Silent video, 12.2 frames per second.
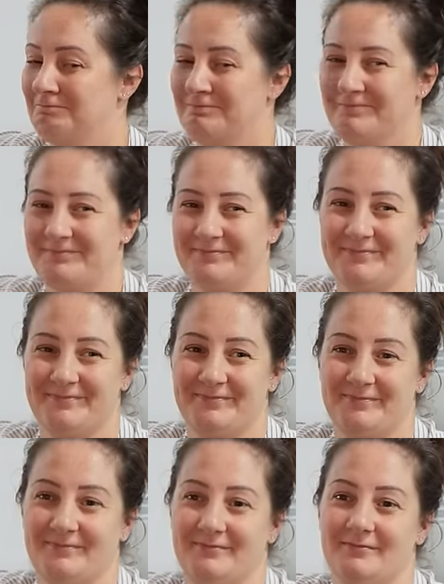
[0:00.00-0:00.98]

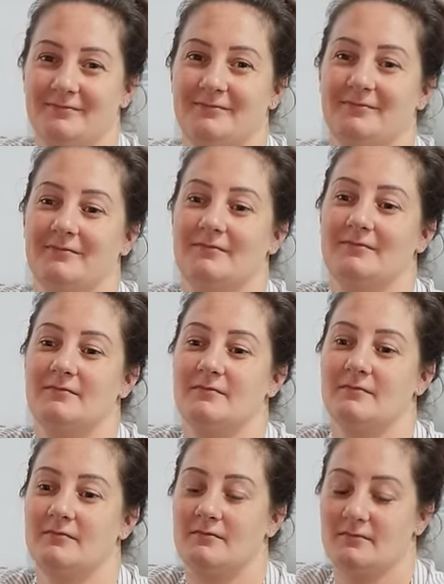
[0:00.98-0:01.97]

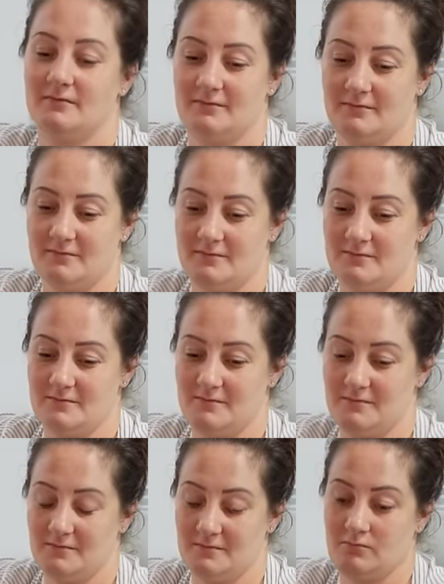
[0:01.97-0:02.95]

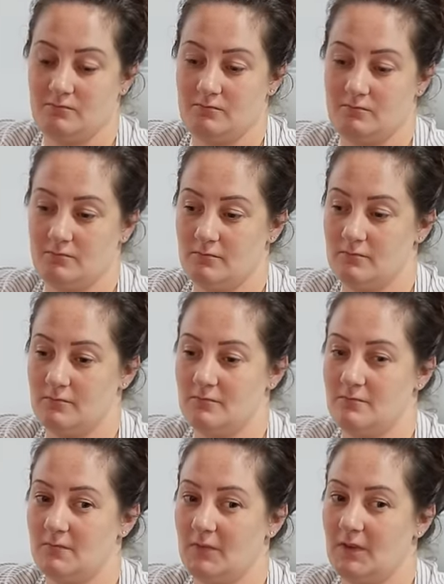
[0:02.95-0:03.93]

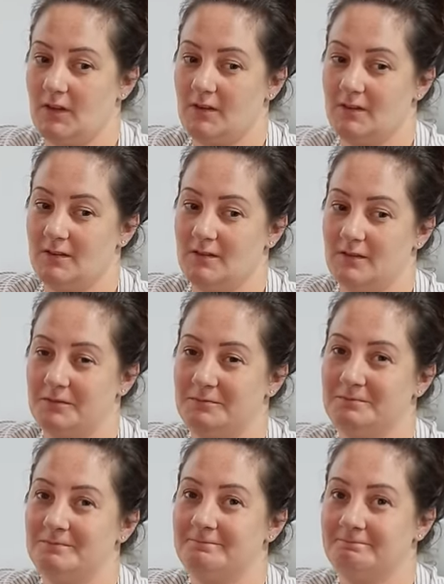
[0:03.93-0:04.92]

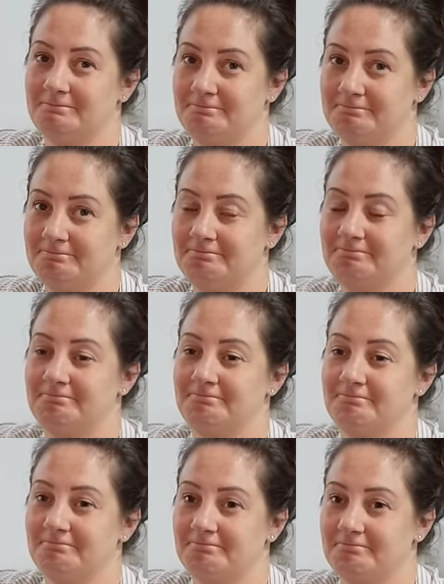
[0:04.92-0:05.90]

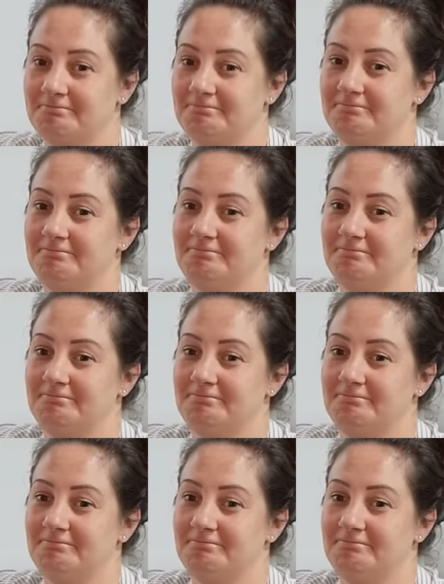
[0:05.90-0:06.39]
[no speech]